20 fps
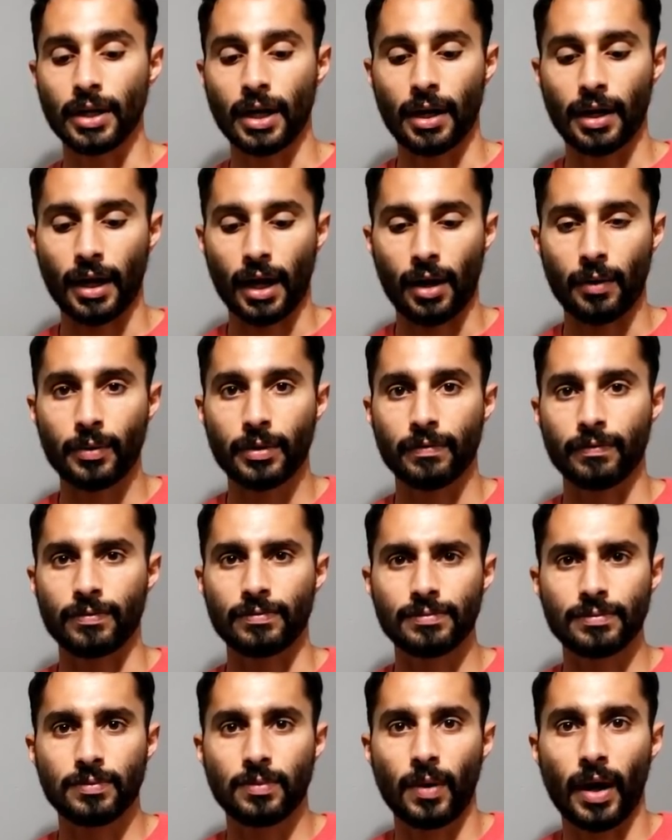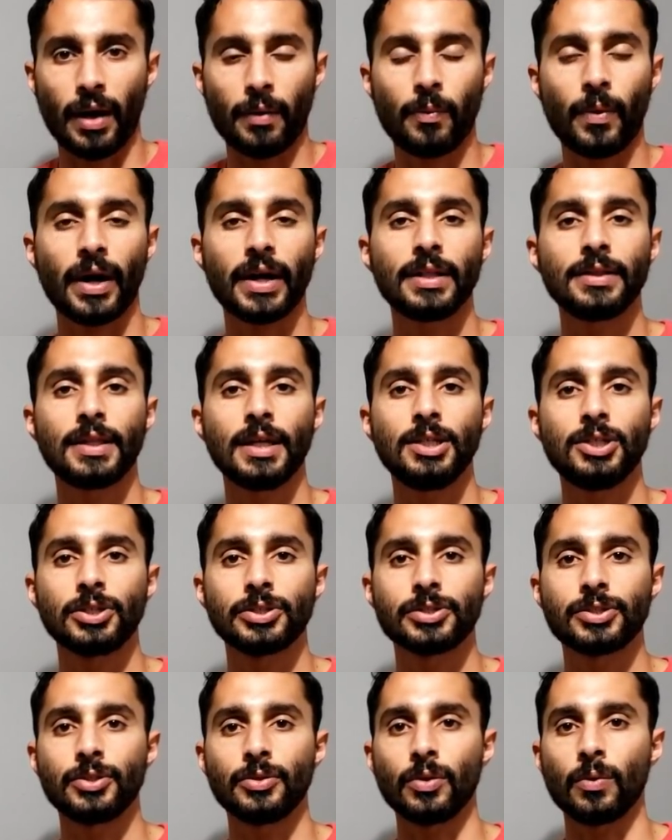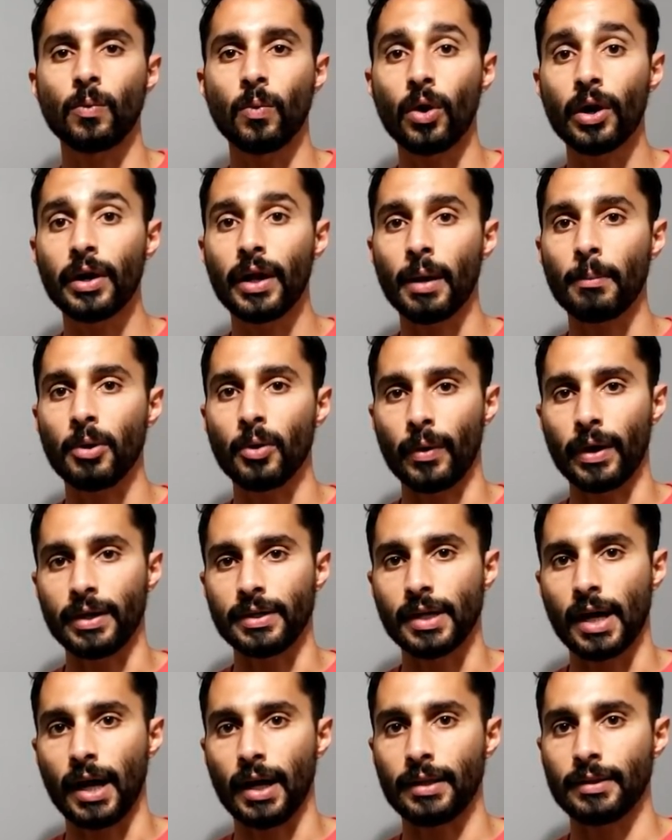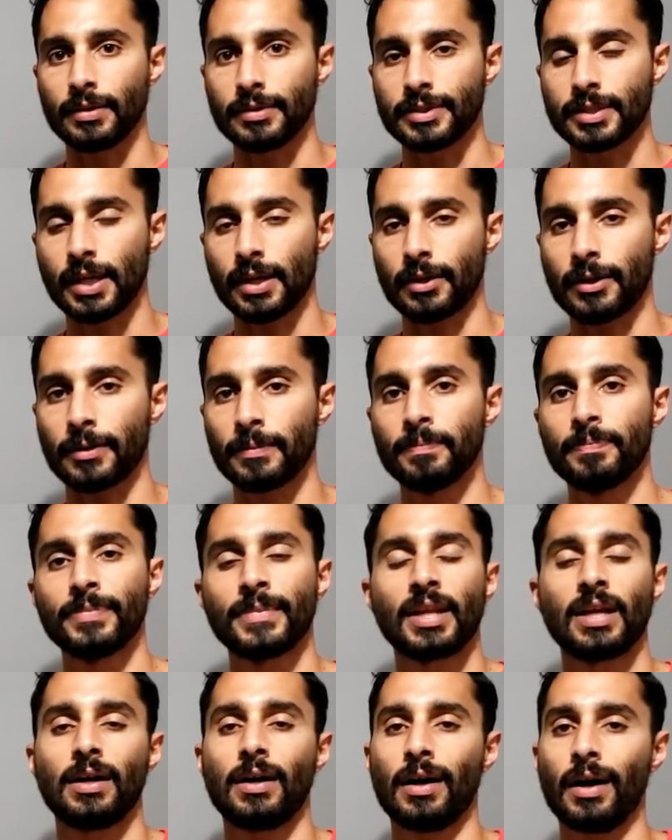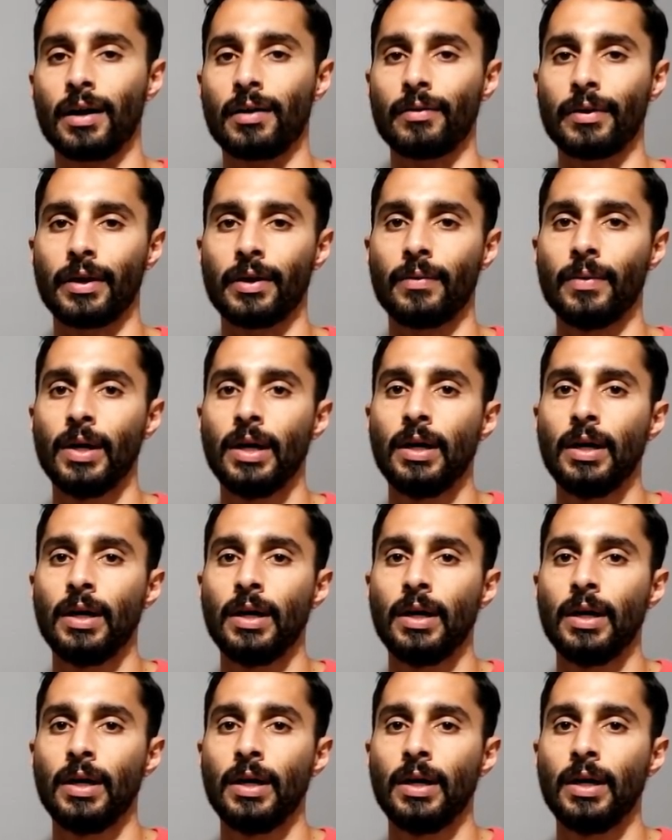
I, I would have why why didn't they just do a 1 MOA dot in the center? I don't know.